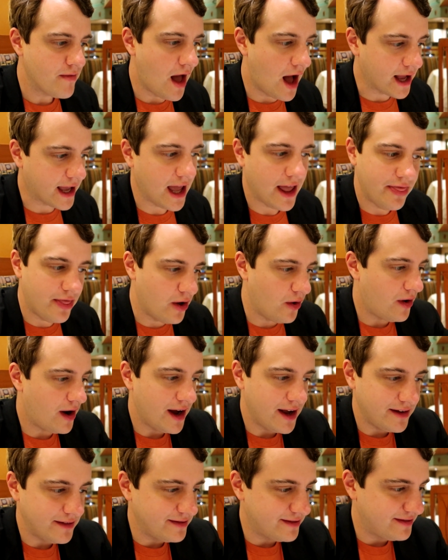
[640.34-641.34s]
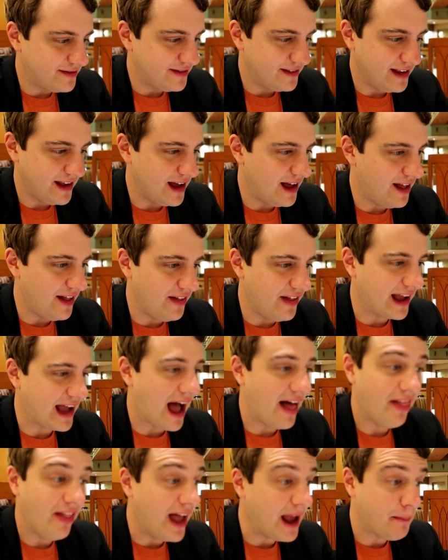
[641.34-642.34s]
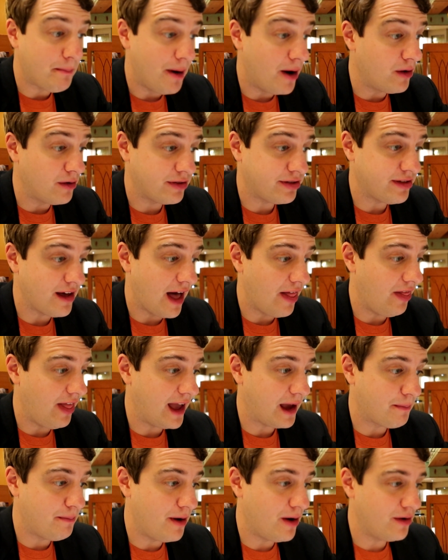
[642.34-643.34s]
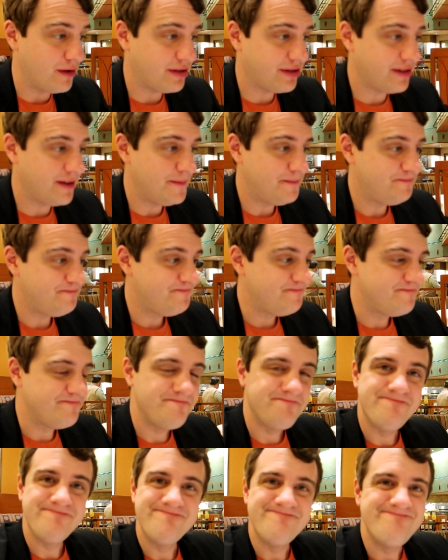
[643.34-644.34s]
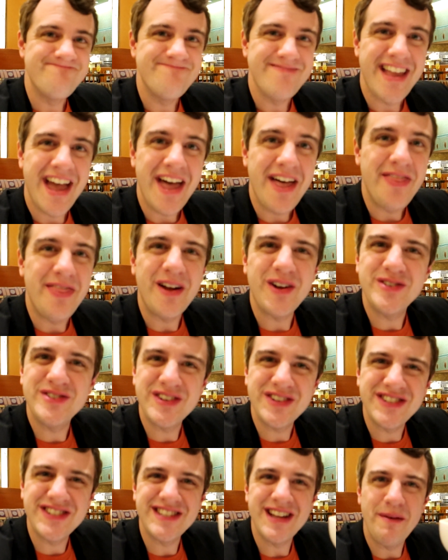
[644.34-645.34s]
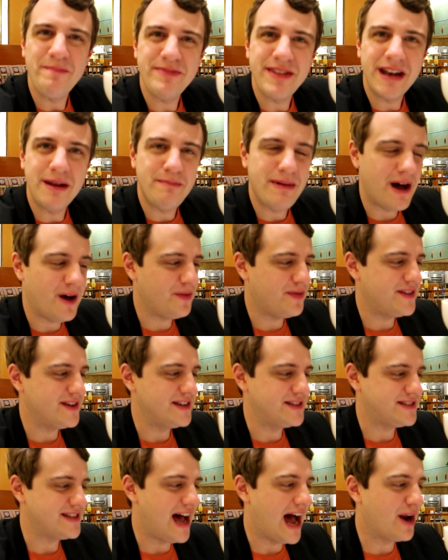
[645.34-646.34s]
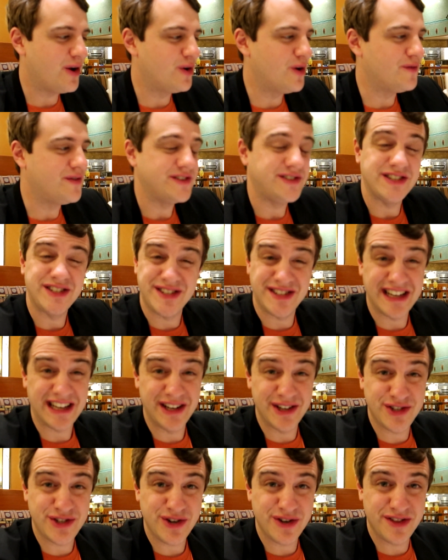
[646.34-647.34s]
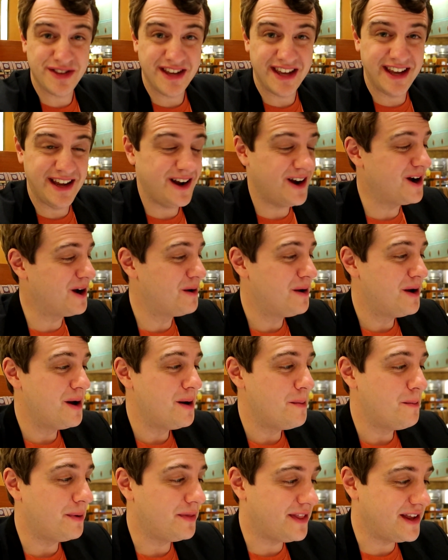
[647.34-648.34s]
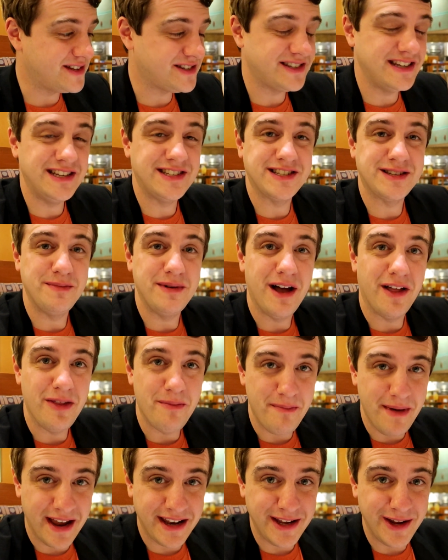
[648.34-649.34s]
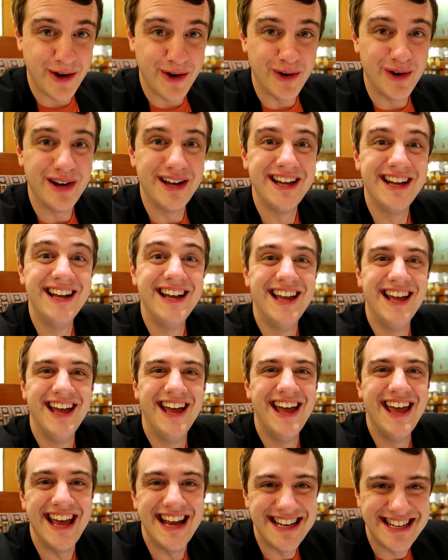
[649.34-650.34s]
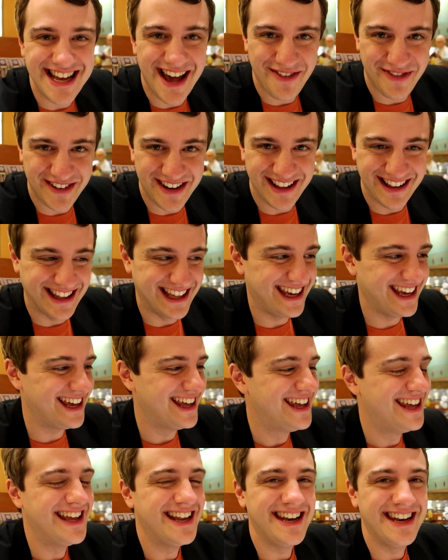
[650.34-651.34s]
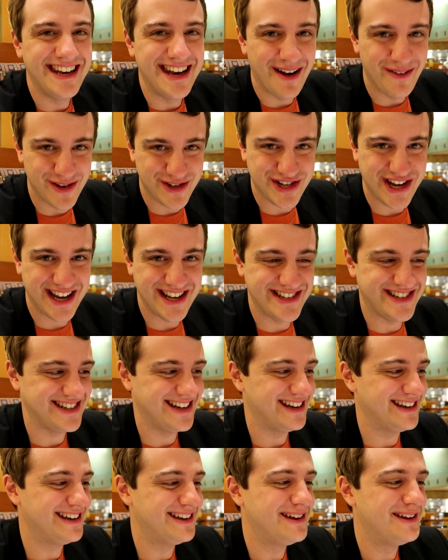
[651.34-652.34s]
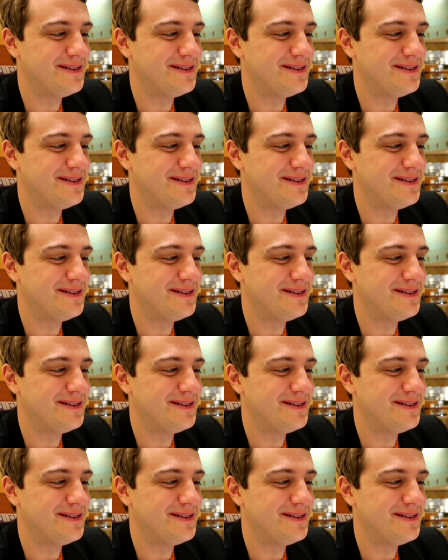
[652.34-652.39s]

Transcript: Again though, I like both. I like both. There's just something about this. I don't know if it's a signature thing here, but this needs to be on the menu indefinitely. Never change it.